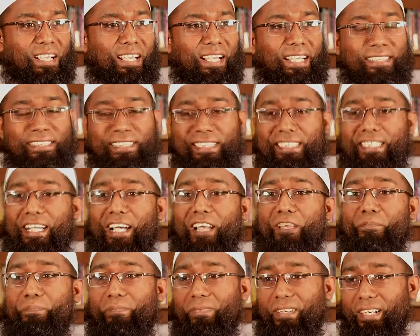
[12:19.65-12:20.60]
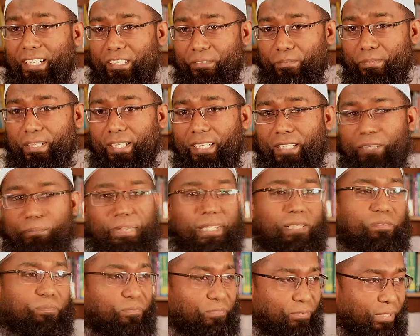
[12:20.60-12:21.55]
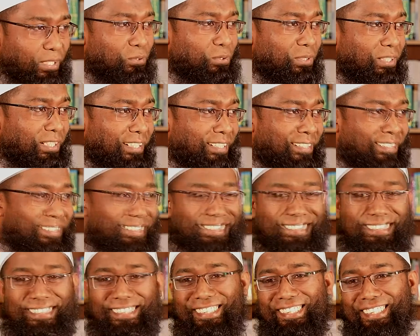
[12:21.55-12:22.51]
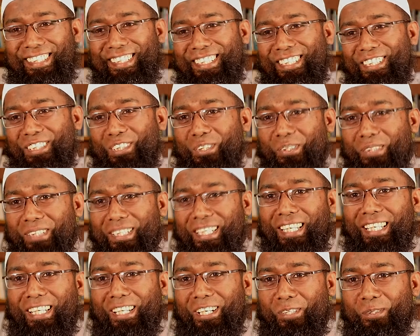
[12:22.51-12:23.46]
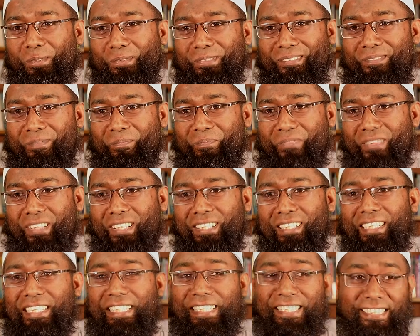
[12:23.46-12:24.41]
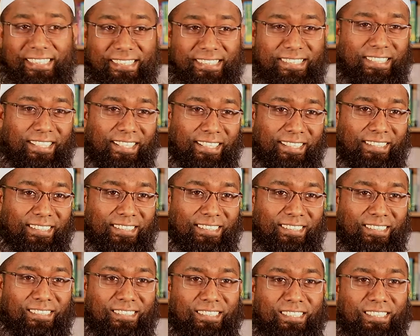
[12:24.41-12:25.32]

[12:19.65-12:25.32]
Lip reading: And this iPad founder don't allow his son